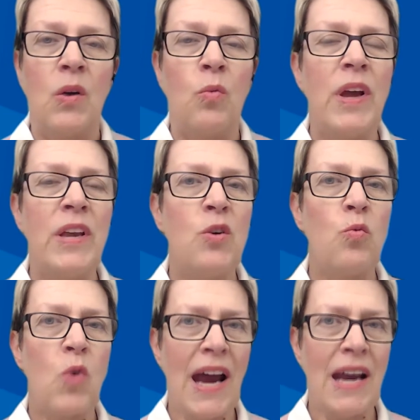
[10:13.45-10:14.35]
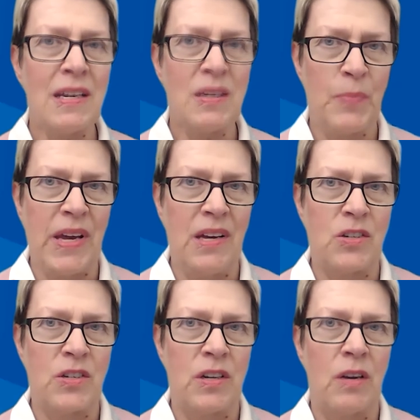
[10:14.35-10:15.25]
When you write a
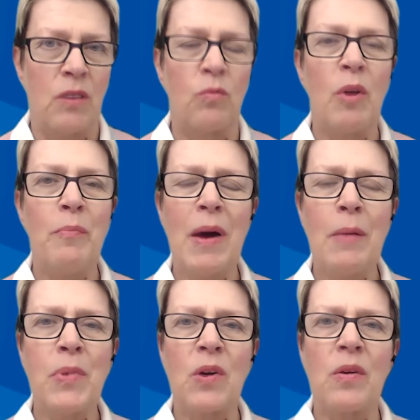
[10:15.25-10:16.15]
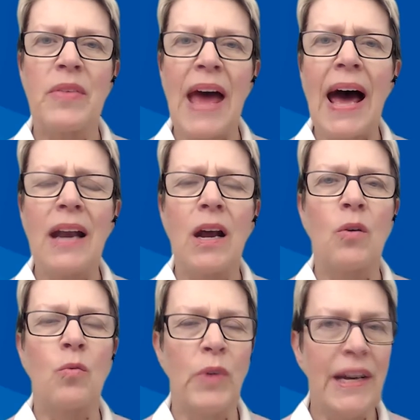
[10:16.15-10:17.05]
speech, remember that
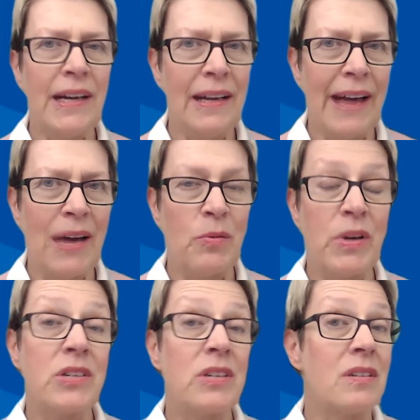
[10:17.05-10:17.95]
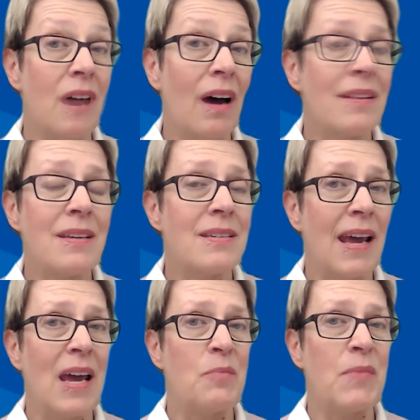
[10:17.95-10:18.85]
written language is not the
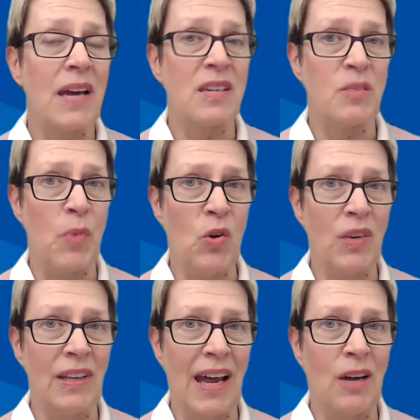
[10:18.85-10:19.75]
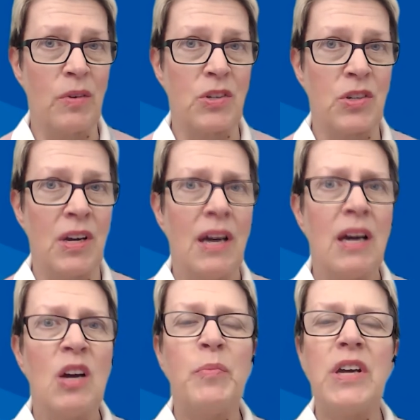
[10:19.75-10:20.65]
same as spoken language.
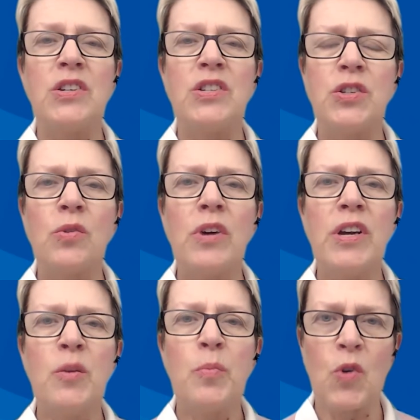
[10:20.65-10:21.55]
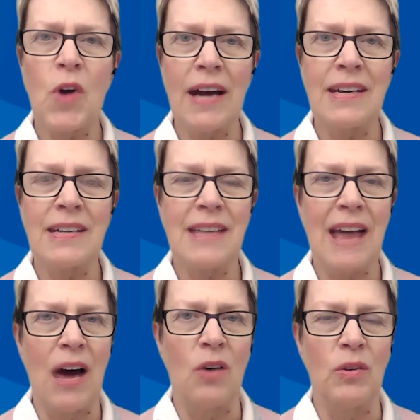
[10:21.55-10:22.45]
Be sure you practice
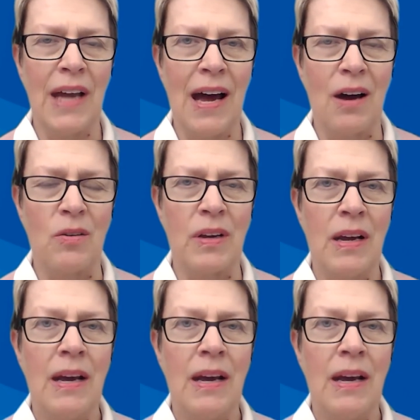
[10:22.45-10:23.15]
out loud.